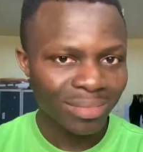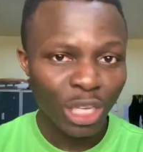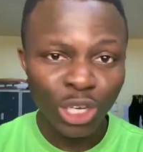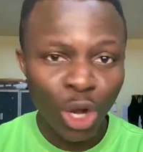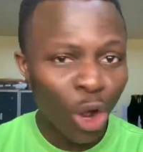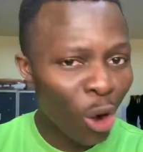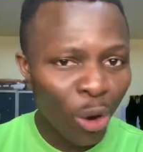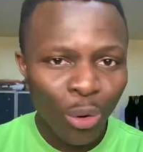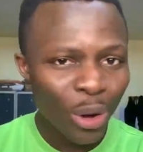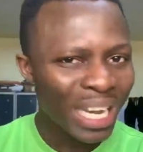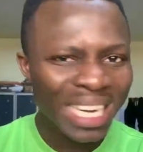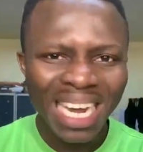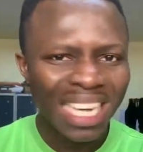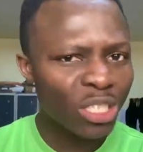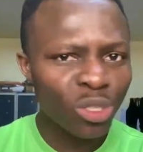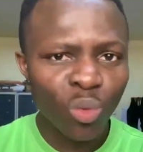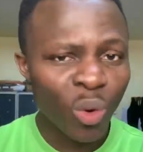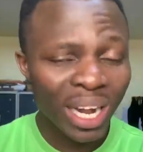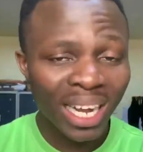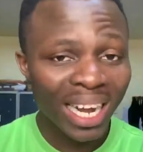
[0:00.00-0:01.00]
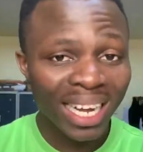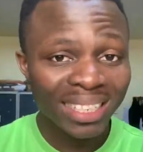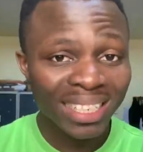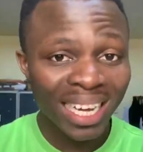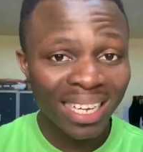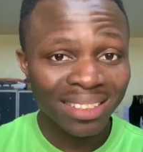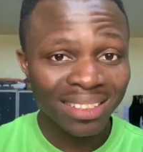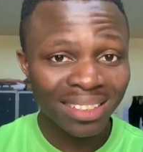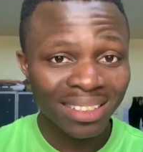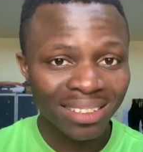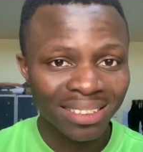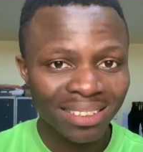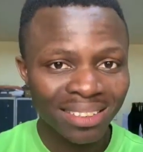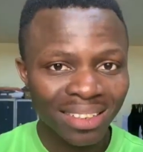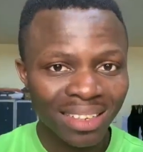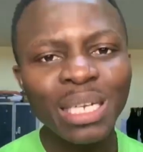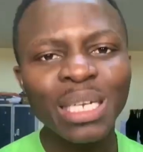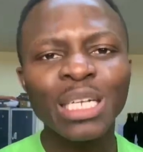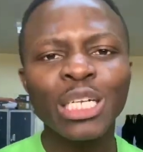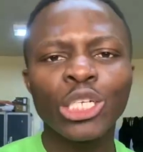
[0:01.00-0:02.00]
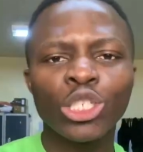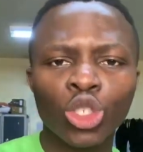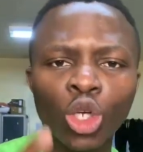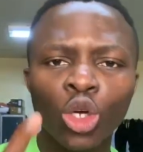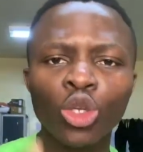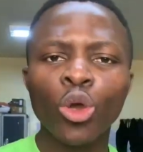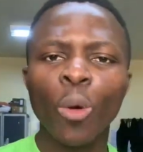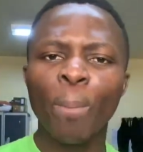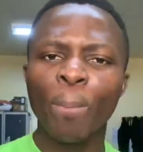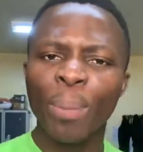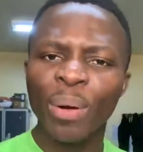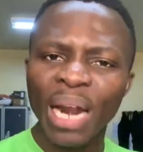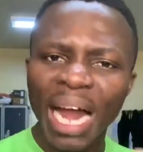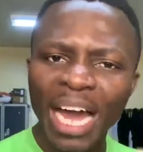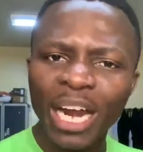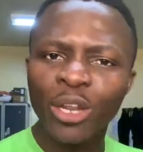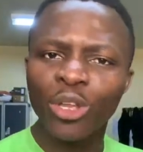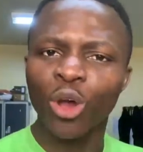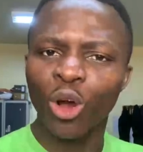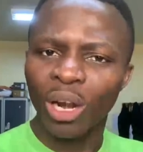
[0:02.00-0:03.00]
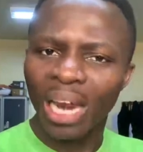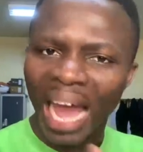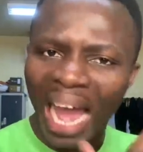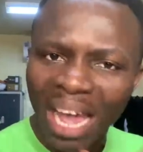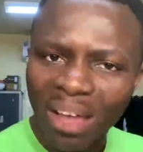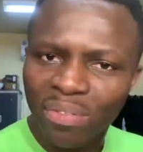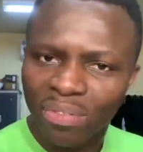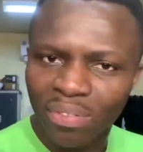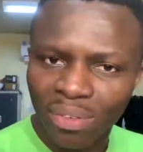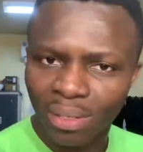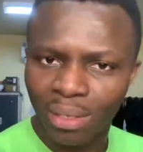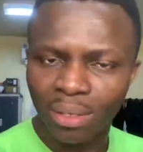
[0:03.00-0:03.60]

No, it doesn't work like that. So you plan your life,